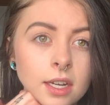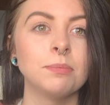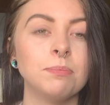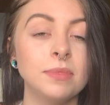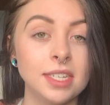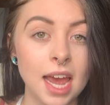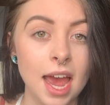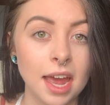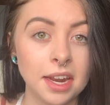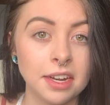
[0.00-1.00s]
His
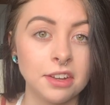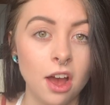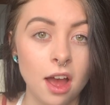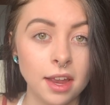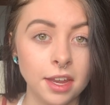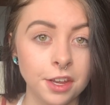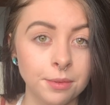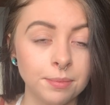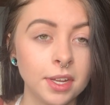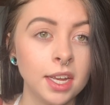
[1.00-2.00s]
dad had got
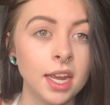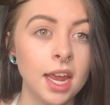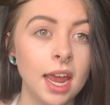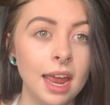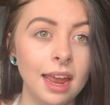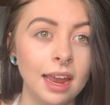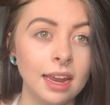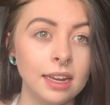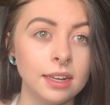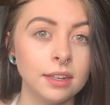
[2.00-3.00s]
him
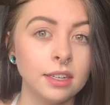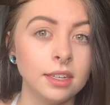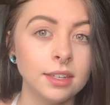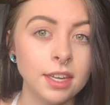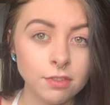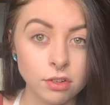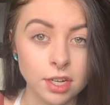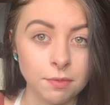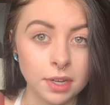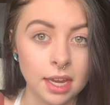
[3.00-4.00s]
a gift
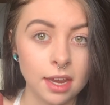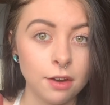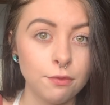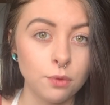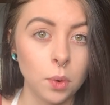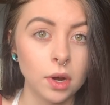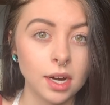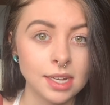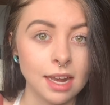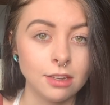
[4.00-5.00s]
certificate for
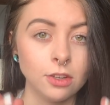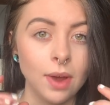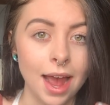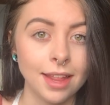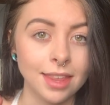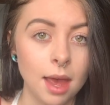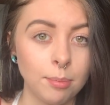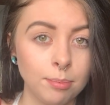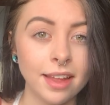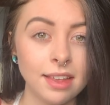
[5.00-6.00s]
a tattoo at
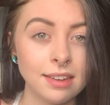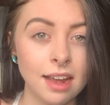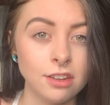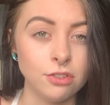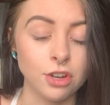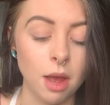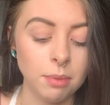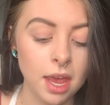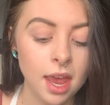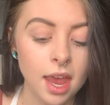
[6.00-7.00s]
that tattoo shop,